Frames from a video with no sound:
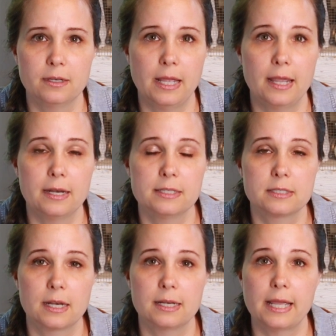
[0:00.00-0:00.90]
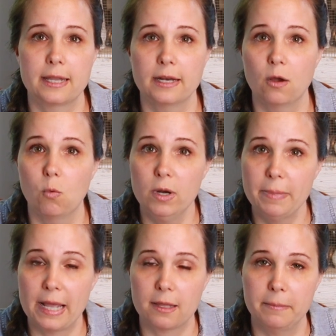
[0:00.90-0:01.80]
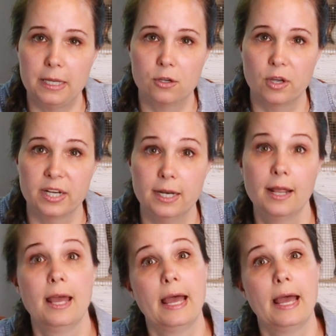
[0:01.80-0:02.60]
and instead of taking out 1 pack of meat and cooking it,